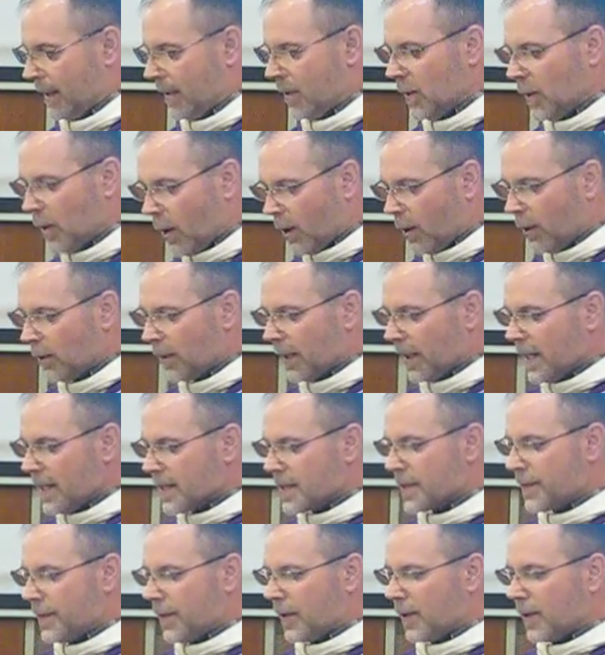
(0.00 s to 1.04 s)
Nor
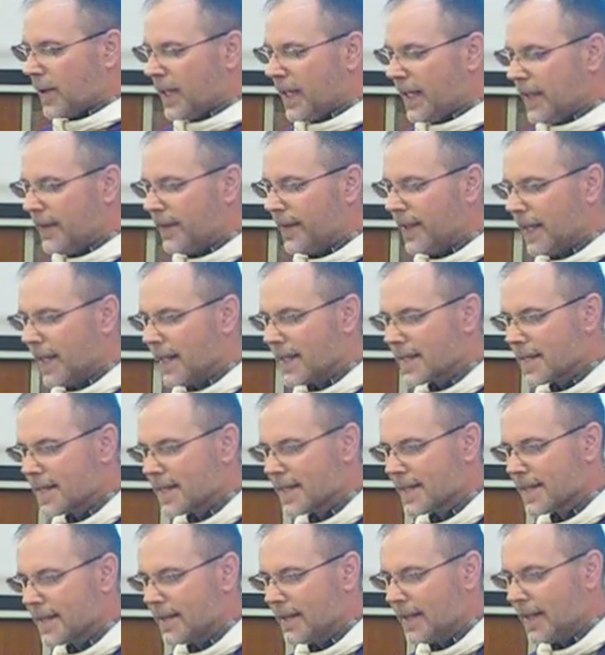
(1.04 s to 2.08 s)
is
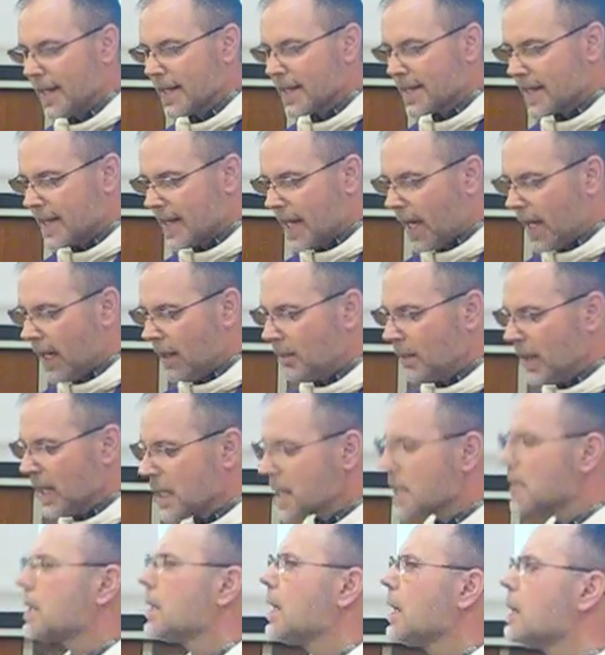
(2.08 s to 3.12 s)
forgiveness the same
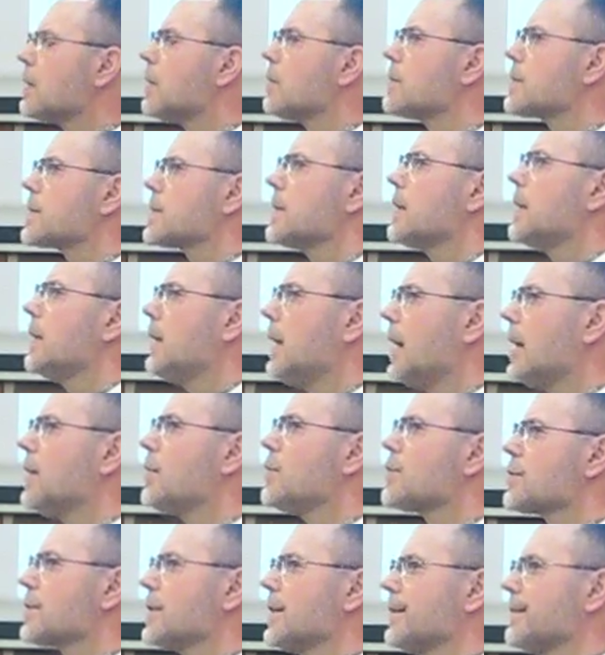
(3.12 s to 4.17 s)
as
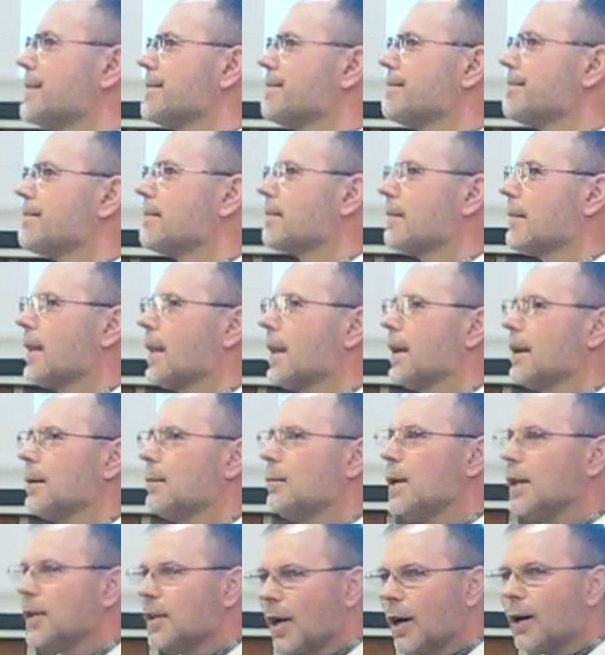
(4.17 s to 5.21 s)
reconciliation.
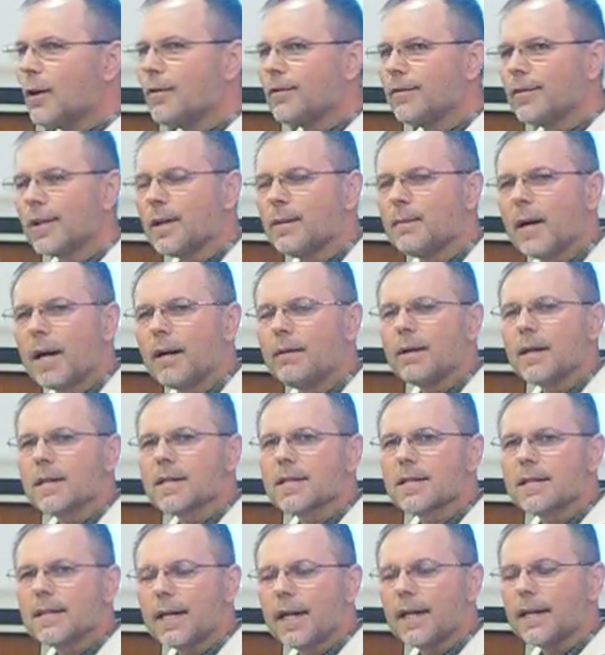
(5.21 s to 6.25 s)
We know from our
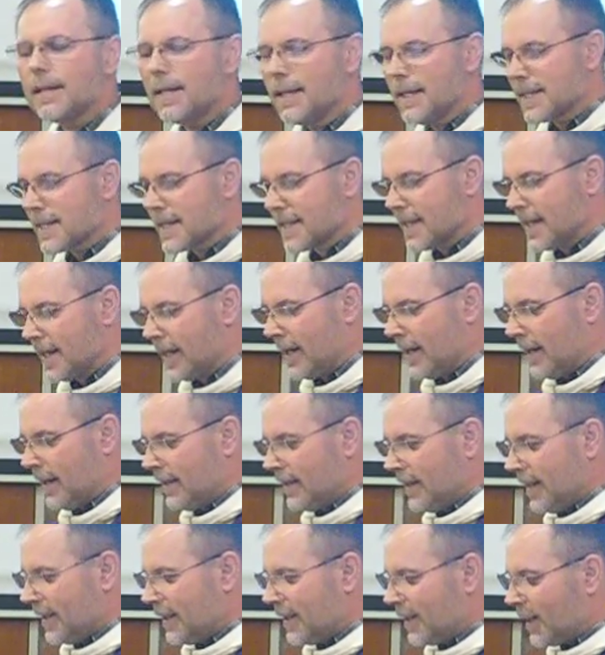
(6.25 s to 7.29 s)
studies
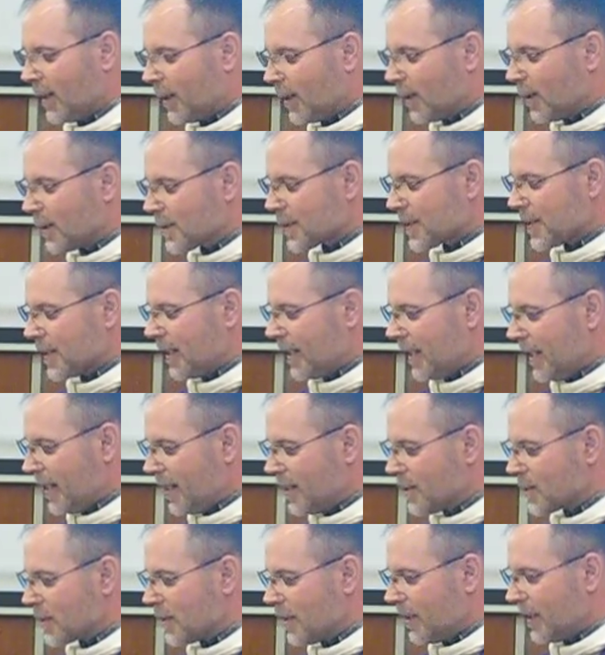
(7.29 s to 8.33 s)
that
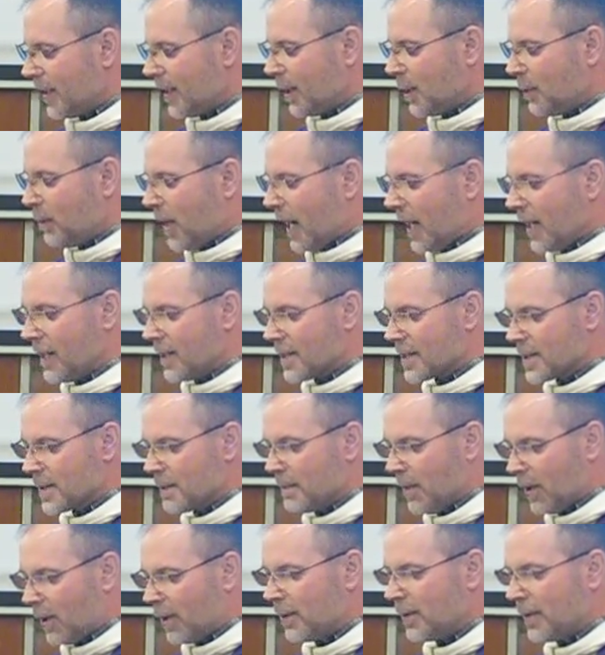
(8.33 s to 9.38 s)
reconciliation requires
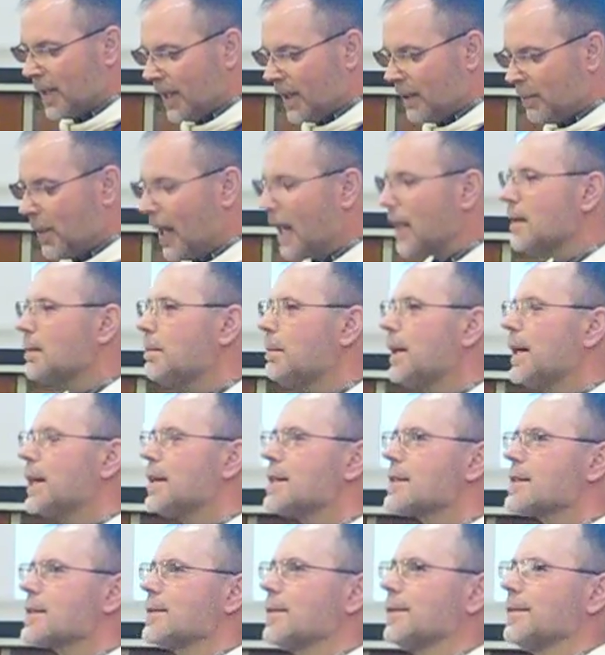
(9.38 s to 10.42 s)
more than one
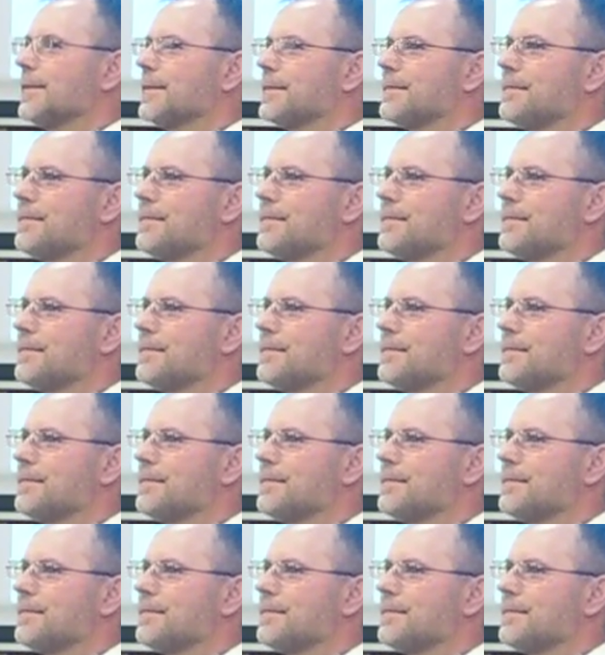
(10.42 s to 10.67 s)
person.